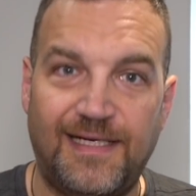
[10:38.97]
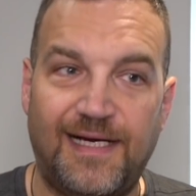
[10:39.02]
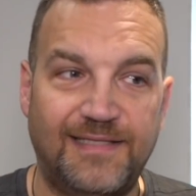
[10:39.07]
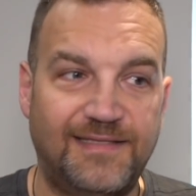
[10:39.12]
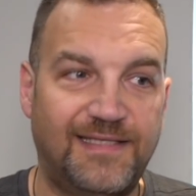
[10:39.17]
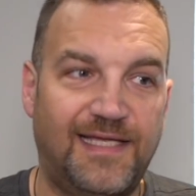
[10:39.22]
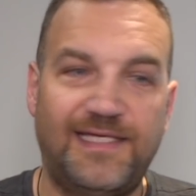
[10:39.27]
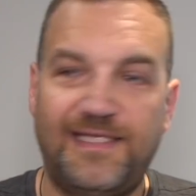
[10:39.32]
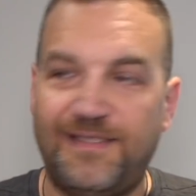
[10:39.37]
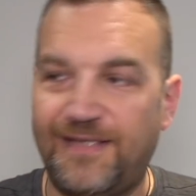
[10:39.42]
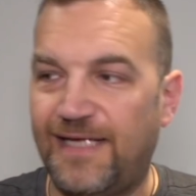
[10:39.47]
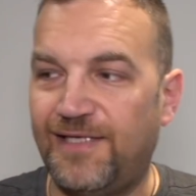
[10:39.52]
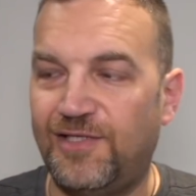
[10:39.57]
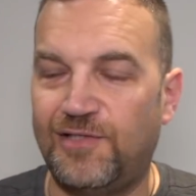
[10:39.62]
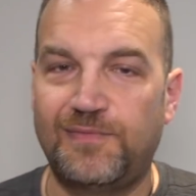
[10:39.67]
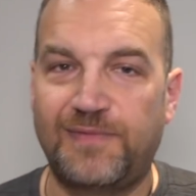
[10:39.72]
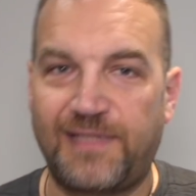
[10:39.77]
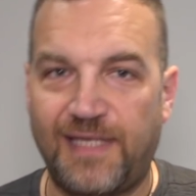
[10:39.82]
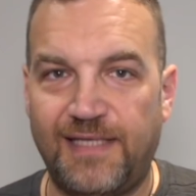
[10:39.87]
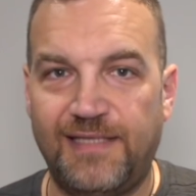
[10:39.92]
and then you
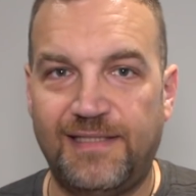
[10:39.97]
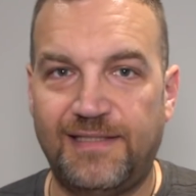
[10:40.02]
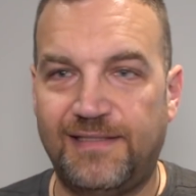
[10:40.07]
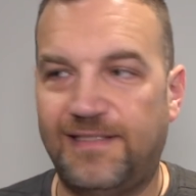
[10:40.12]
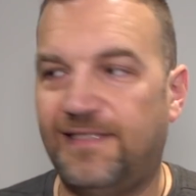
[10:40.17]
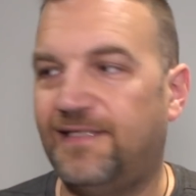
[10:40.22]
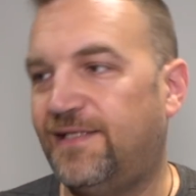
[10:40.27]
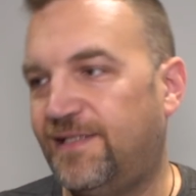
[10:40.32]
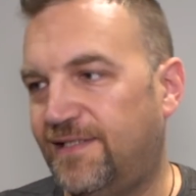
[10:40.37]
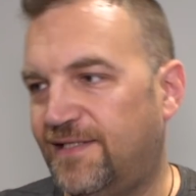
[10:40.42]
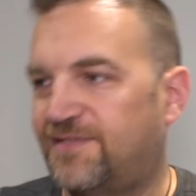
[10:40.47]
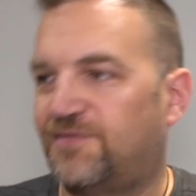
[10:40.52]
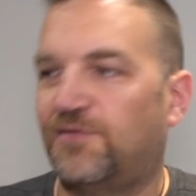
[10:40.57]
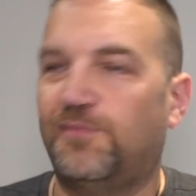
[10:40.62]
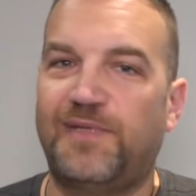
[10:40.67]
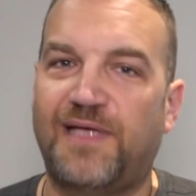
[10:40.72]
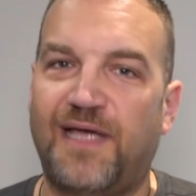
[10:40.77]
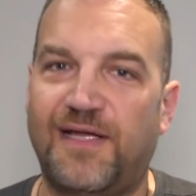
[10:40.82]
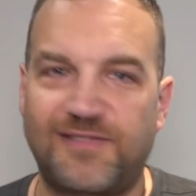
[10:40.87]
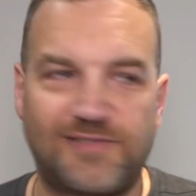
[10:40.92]
end up you
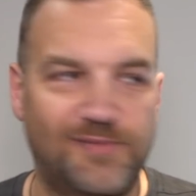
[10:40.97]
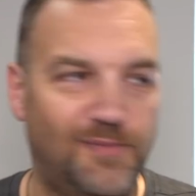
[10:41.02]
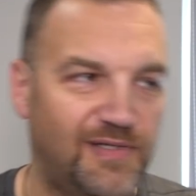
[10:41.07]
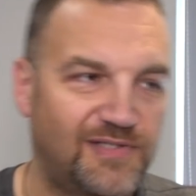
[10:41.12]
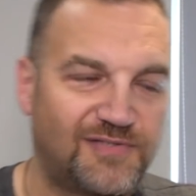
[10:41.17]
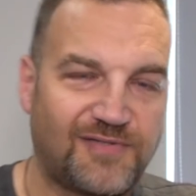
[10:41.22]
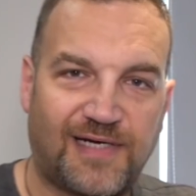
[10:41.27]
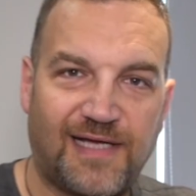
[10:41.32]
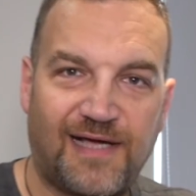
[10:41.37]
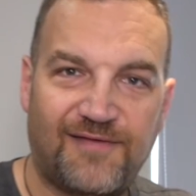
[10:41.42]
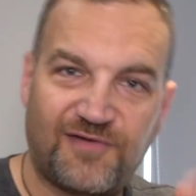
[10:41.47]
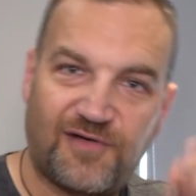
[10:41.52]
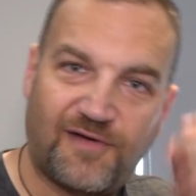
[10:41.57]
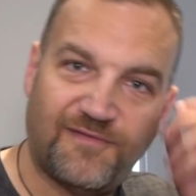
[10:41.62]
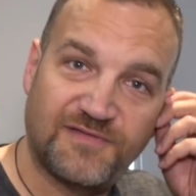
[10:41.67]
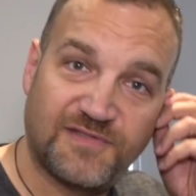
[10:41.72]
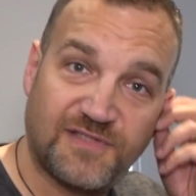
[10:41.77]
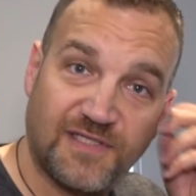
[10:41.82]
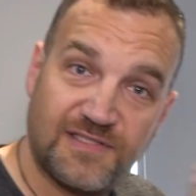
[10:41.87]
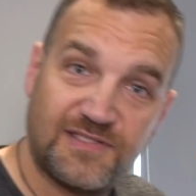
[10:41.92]
stood behind somebody trying to have a
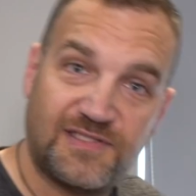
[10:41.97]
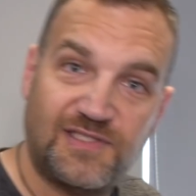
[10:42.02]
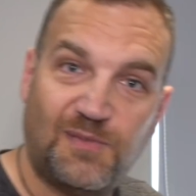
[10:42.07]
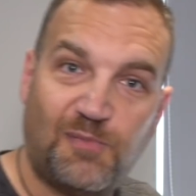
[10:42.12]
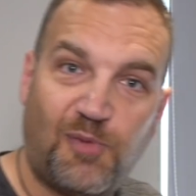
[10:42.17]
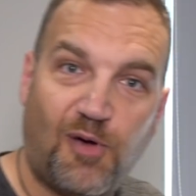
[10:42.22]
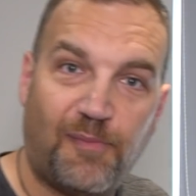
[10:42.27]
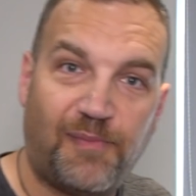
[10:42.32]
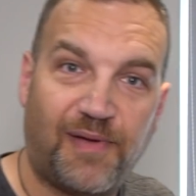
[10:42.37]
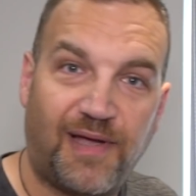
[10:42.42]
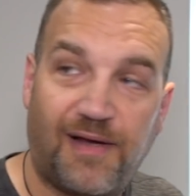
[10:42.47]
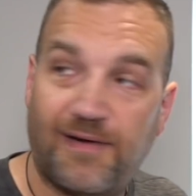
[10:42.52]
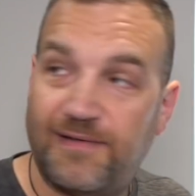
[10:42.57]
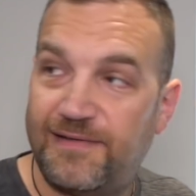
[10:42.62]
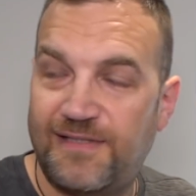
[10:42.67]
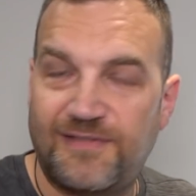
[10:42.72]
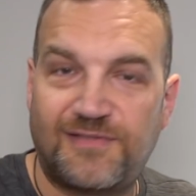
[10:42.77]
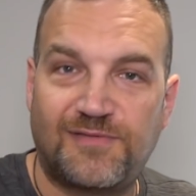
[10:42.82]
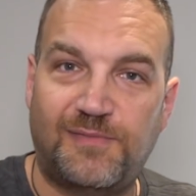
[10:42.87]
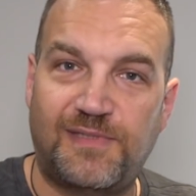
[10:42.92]
conversation, you pop it out
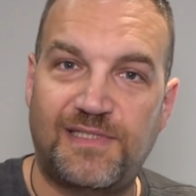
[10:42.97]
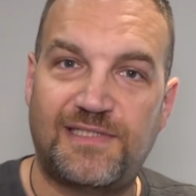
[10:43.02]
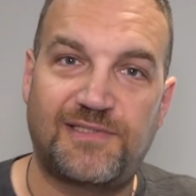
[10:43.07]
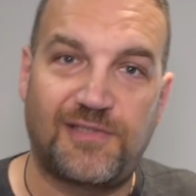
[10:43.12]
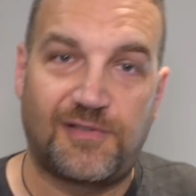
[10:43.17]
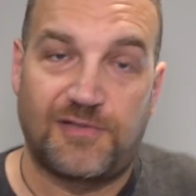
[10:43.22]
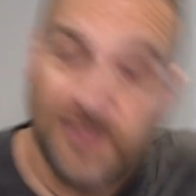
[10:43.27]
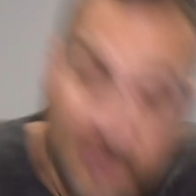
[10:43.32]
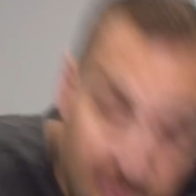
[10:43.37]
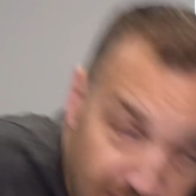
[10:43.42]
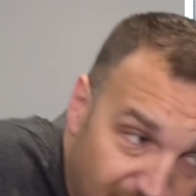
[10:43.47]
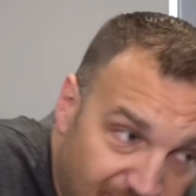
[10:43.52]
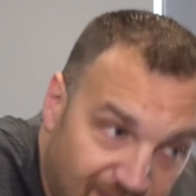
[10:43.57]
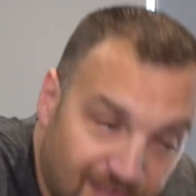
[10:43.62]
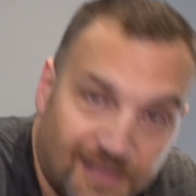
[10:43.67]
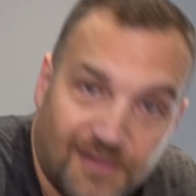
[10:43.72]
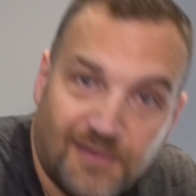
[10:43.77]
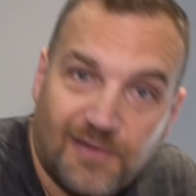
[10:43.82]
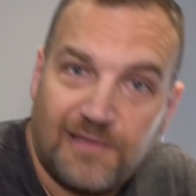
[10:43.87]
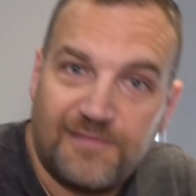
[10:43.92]
and then somebody starts
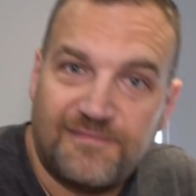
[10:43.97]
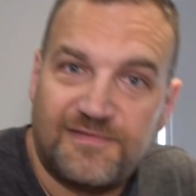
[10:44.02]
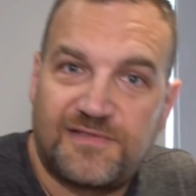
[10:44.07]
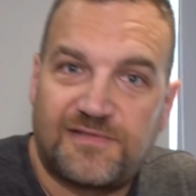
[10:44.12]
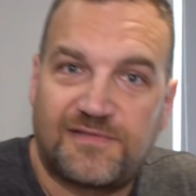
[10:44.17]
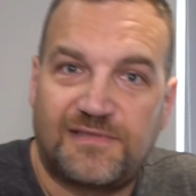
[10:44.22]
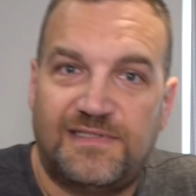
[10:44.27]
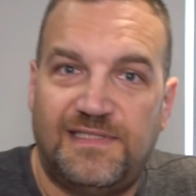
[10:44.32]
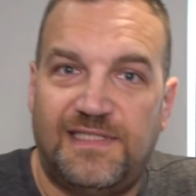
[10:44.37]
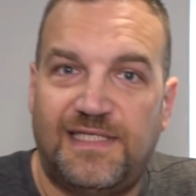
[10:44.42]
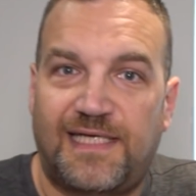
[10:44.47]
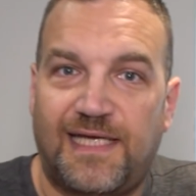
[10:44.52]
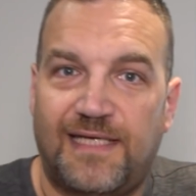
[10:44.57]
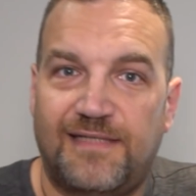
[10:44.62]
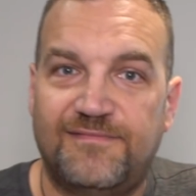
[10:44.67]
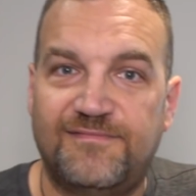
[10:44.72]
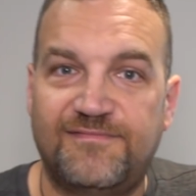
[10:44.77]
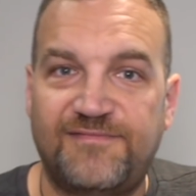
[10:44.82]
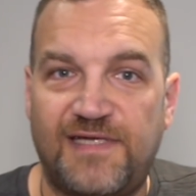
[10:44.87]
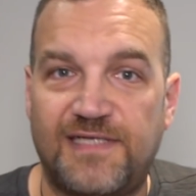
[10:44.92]
shooting, and all of a sudden you're
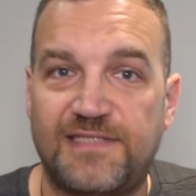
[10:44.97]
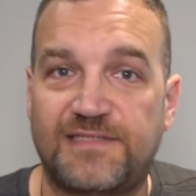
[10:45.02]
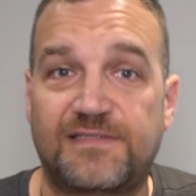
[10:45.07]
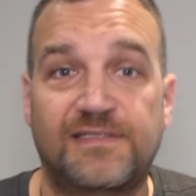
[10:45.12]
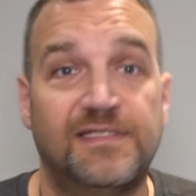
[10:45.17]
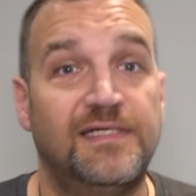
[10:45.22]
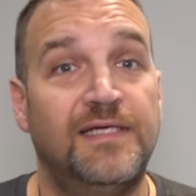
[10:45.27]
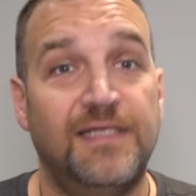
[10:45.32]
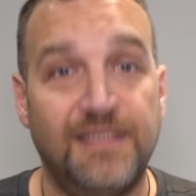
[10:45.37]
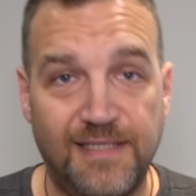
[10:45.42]
getting flashed,